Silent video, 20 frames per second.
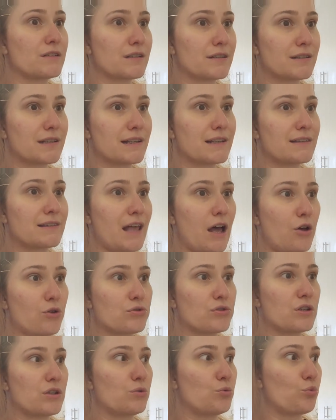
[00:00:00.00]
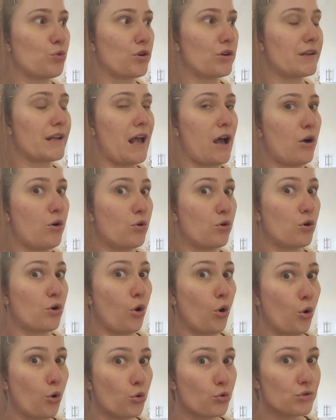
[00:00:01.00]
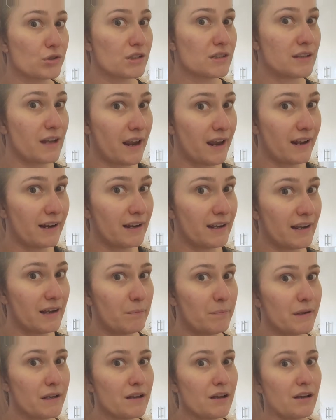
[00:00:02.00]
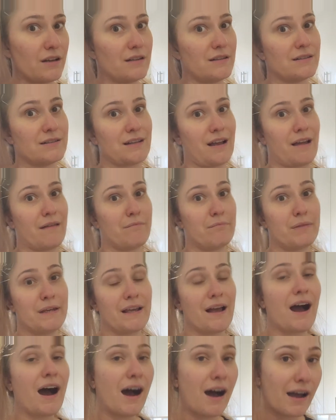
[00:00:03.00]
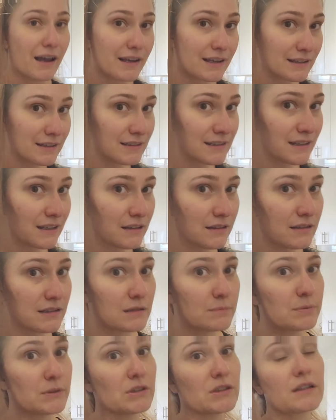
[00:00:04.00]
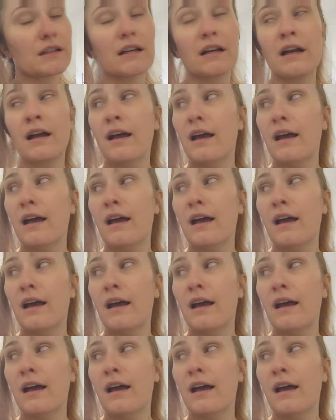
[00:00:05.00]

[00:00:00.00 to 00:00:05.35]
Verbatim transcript: to 6,000 word count goals daily because I'm behind in this book.